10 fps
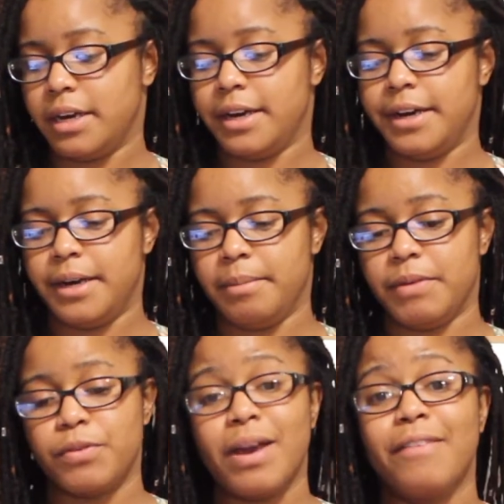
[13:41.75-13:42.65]

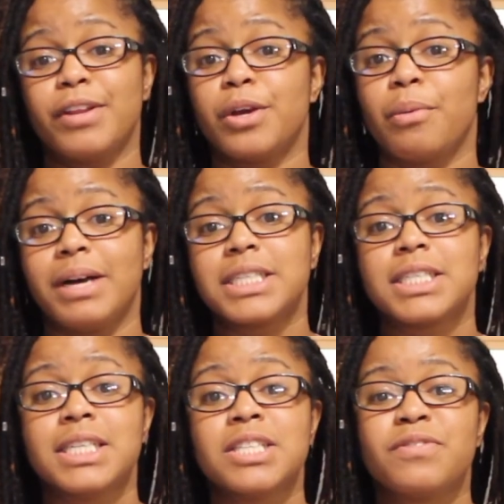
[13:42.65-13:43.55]
If you have any questions,